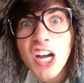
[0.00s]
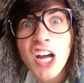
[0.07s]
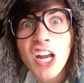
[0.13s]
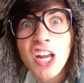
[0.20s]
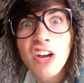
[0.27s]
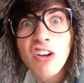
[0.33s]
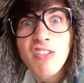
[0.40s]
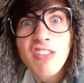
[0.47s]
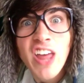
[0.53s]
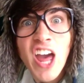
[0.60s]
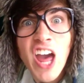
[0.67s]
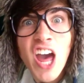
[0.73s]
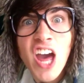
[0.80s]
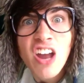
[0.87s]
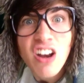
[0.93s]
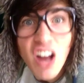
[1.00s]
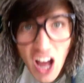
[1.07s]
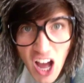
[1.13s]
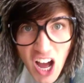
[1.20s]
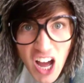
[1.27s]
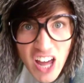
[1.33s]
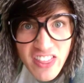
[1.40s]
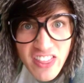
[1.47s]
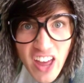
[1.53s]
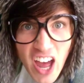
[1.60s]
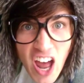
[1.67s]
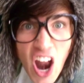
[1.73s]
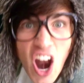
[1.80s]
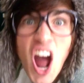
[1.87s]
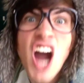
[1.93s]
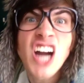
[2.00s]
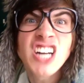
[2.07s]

Hello there. Hi there.